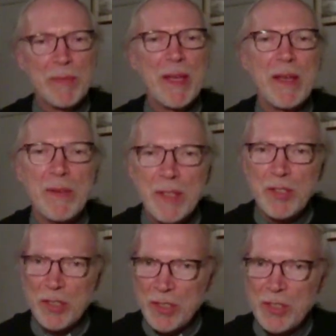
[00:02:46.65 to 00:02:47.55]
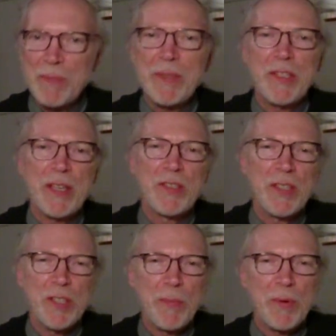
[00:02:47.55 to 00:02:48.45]
but here it just simply says
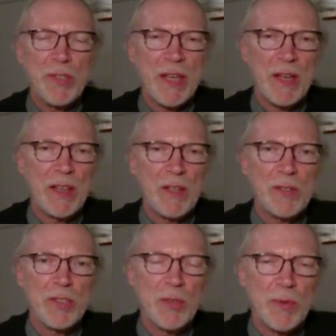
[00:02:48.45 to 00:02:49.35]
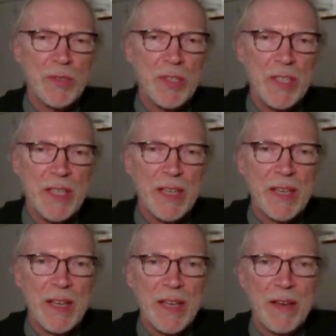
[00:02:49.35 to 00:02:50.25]
that she pours out a large quantity
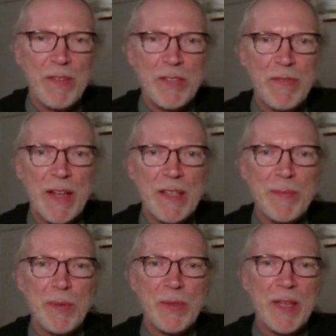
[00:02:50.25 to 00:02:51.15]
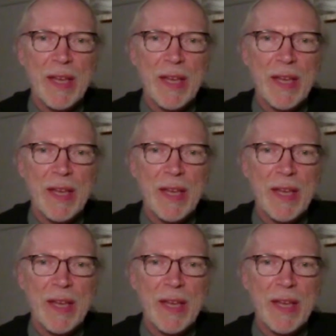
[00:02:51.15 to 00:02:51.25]
of this valuable,